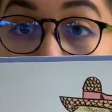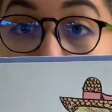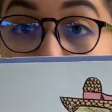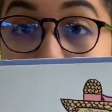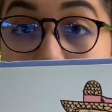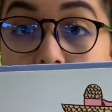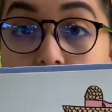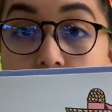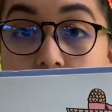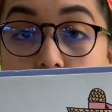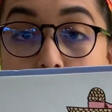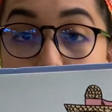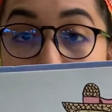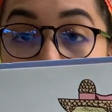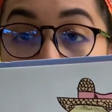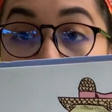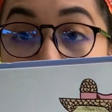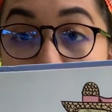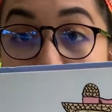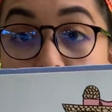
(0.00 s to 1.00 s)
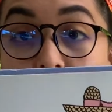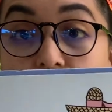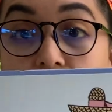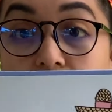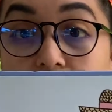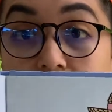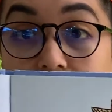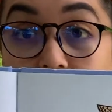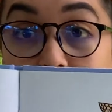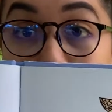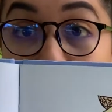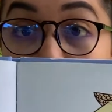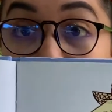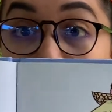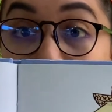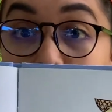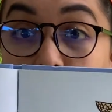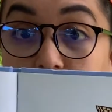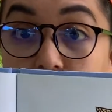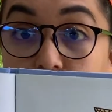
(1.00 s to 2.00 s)
now, whose feelings have
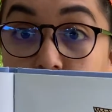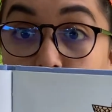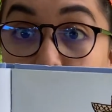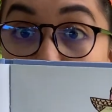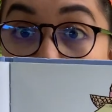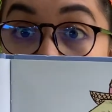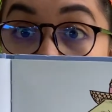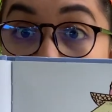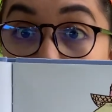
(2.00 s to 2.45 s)
changed?